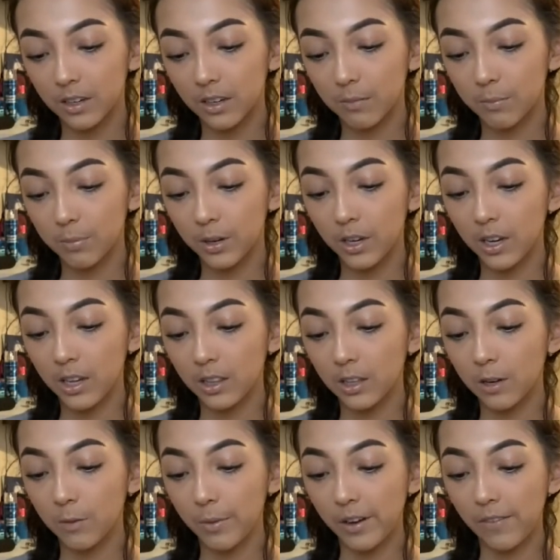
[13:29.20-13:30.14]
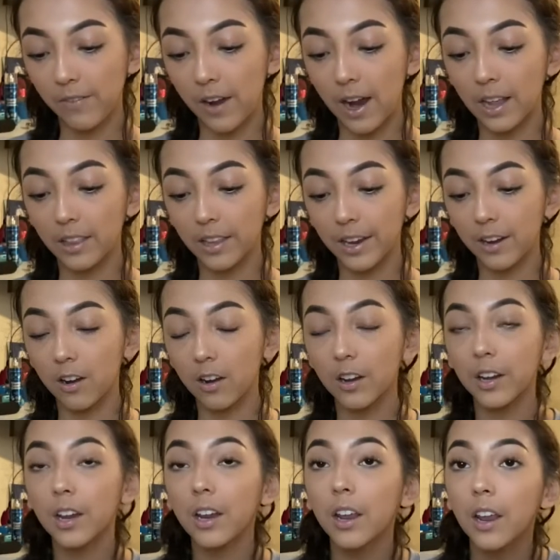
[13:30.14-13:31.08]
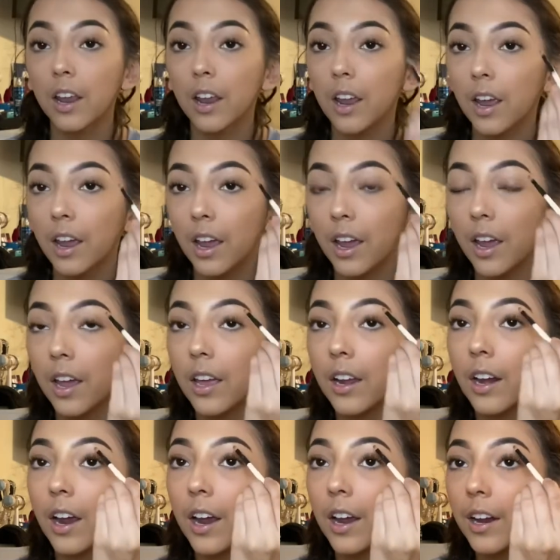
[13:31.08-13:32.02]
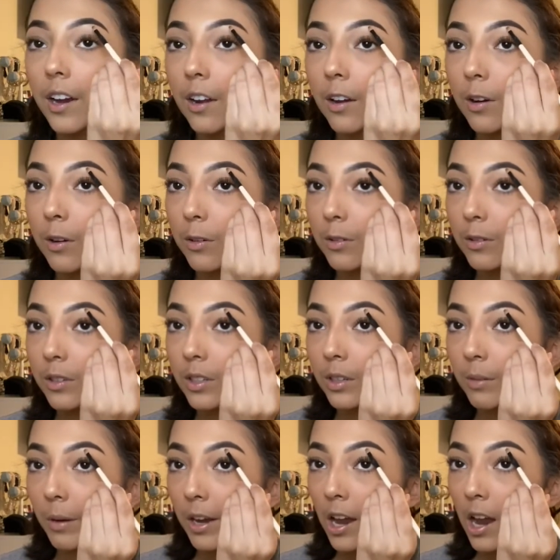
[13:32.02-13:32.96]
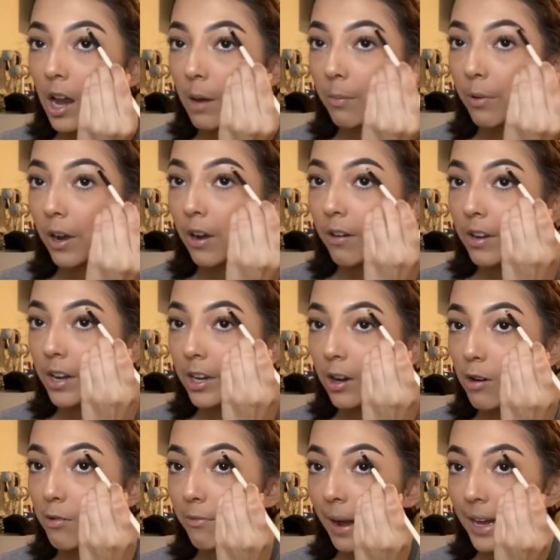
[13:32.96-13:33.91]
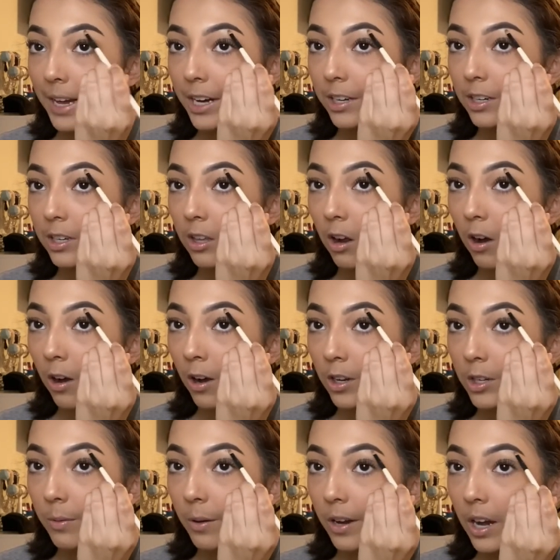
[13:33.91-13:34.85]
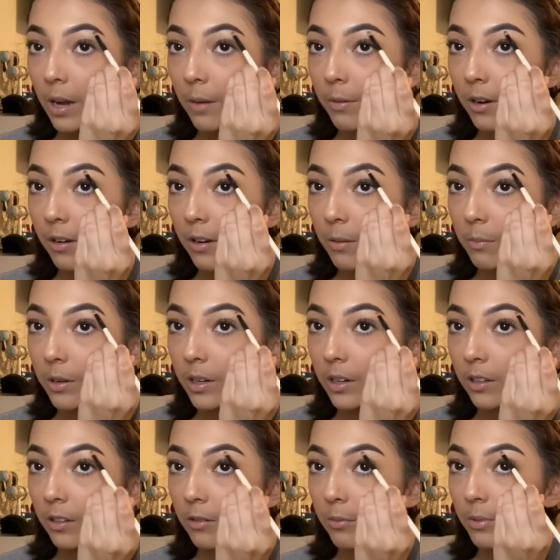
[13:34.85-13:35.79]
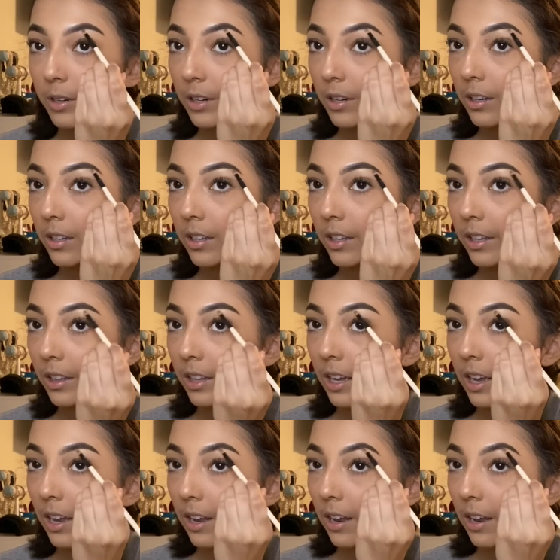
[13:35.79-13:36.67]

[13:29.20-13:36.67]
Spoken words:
put a little bit of highlight on it, and I go to my eyebrow, and I go right here to the arch of my eyebrow and put a little bit like that.